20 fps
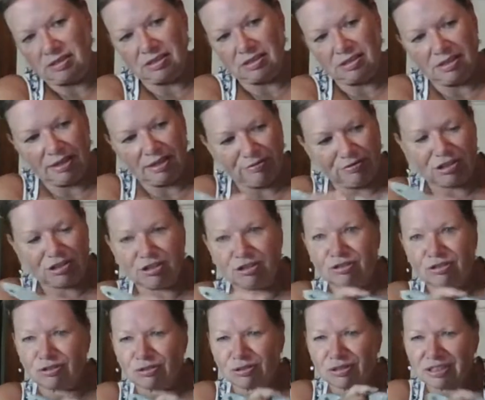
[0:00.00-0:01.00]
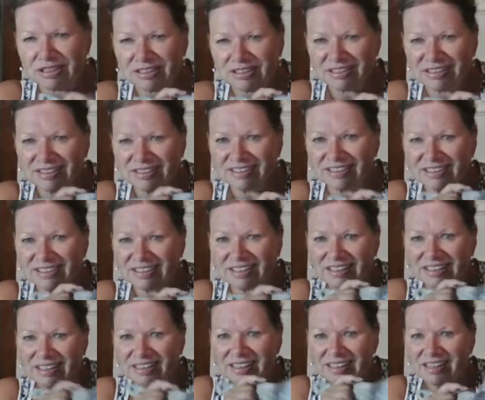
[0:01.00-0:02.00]
Life's too short.
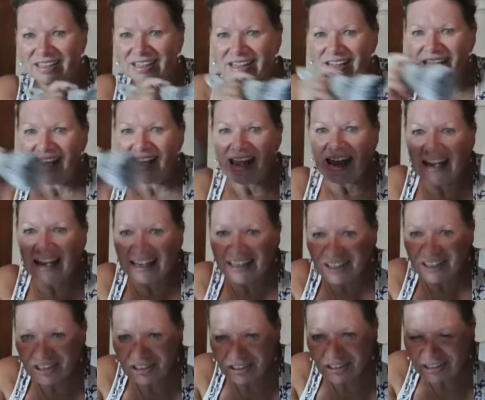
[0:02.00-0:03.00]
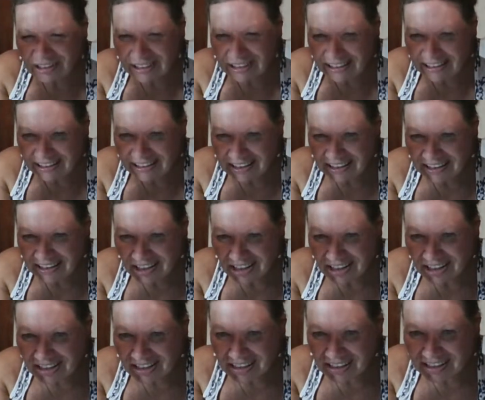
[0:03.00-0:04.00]
Hey, Charlene
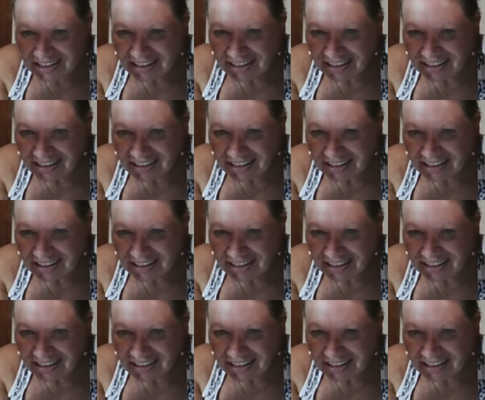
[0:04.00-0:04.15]
Kitchen.